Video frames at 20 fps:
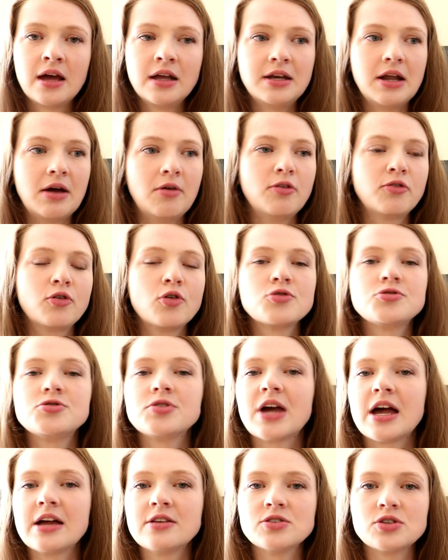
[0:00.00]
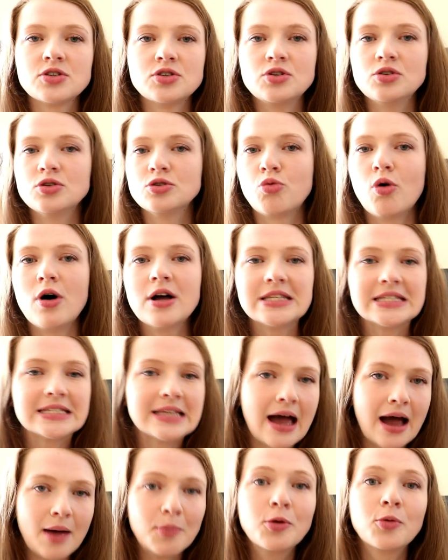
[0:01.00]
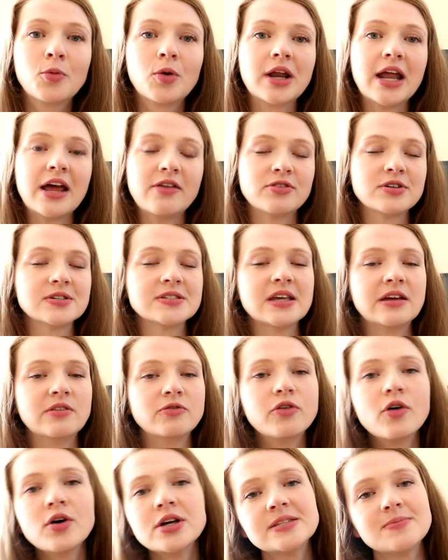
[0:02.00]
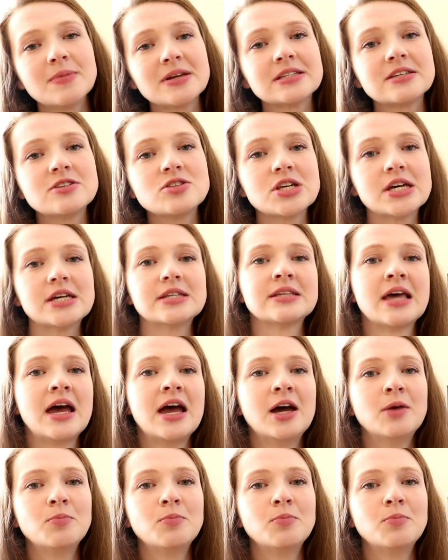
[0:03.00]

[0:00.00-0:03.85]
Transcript: Now, of course, you can just use WhatsApp and whatever and send voice messages,